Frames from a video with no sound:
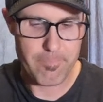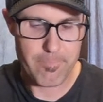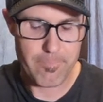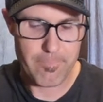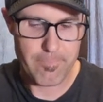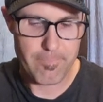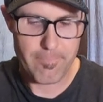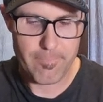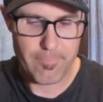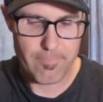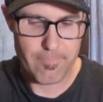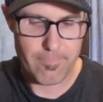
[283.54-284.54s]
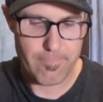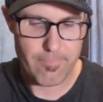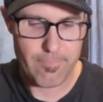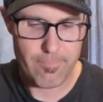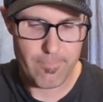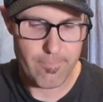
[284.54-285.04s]

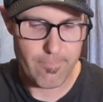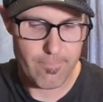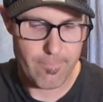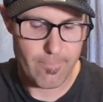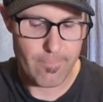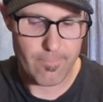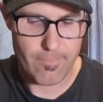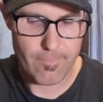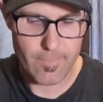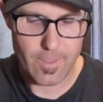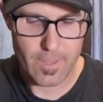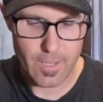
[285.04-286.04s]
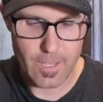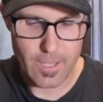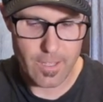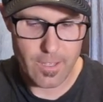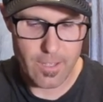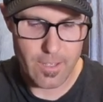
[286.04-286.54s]

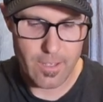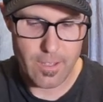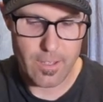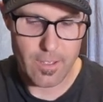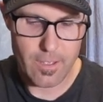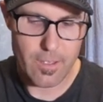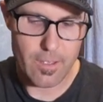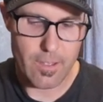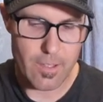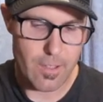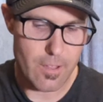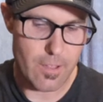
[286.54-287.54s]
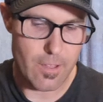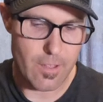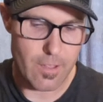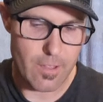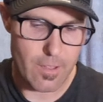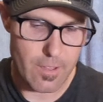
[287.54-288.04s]

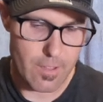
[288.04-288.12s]
Nobody speaks.